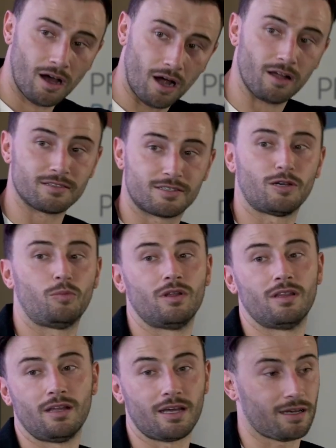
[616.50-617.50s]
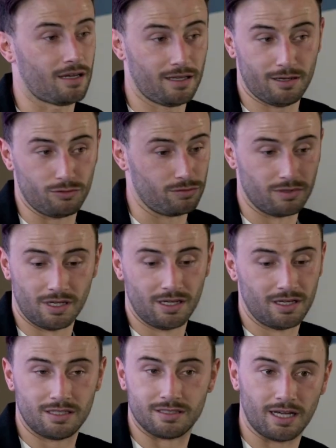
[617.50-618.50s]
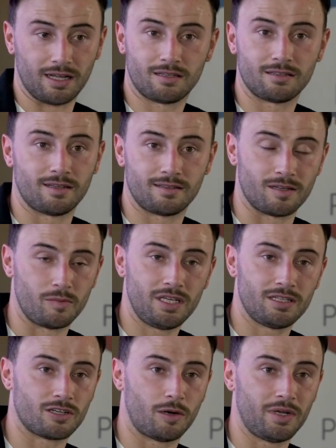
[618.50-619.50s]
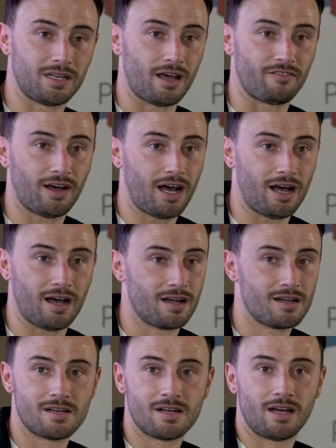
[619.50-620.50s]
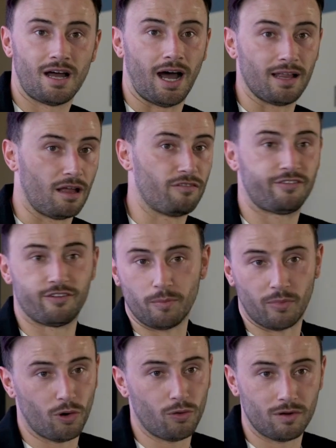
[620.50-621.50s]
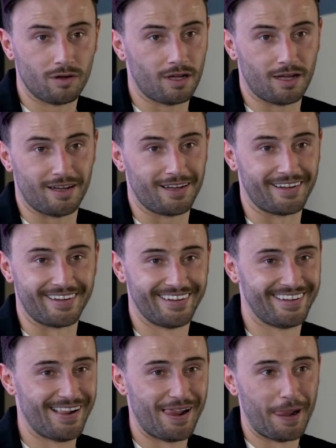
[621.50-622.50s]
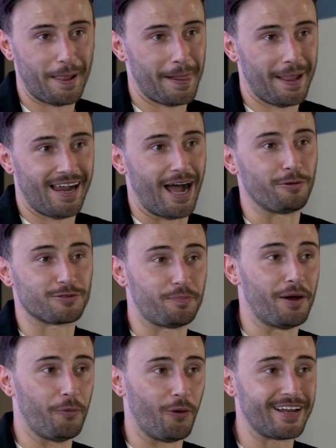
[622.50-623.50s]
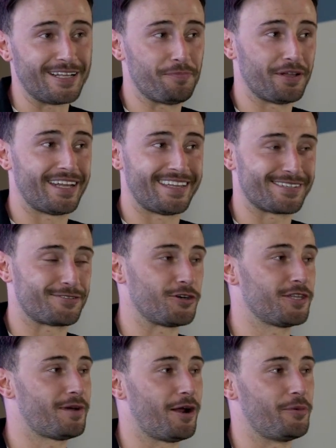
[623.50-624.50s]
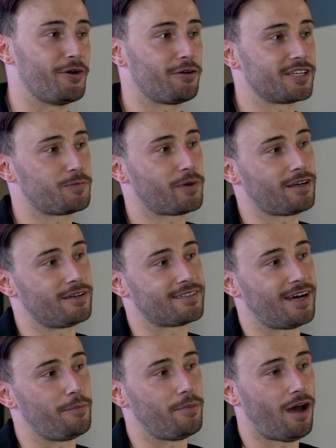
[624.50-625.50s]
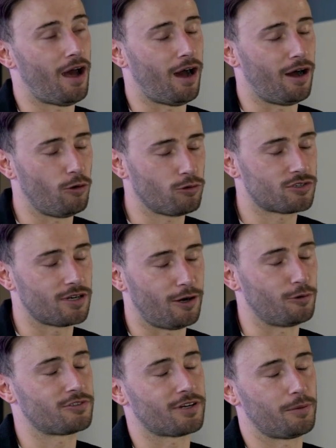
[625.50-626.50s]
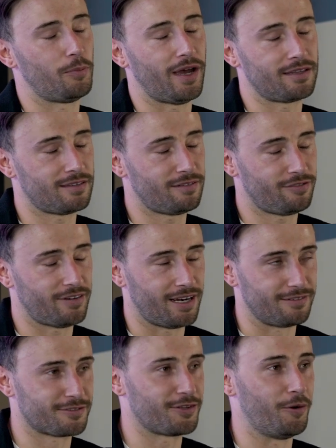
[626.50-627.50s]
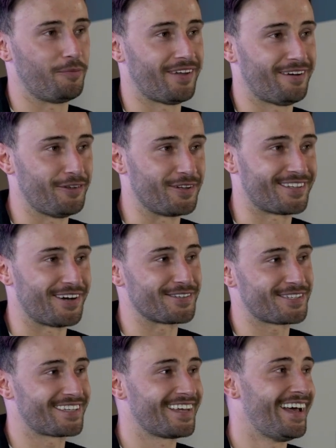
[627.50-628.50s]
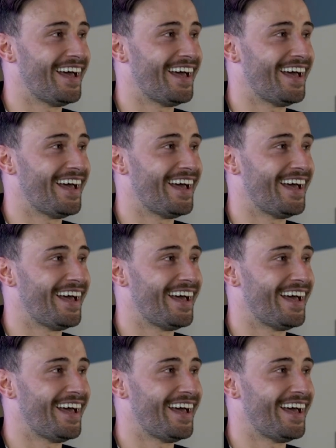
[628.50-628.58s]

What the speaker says: hurting someone, like a little Zander did to me. Do you know what I mean? If I love football. I was a bit worried playing in this tournament, I'll be honest, because I'm ultra competitive, and I've not touched,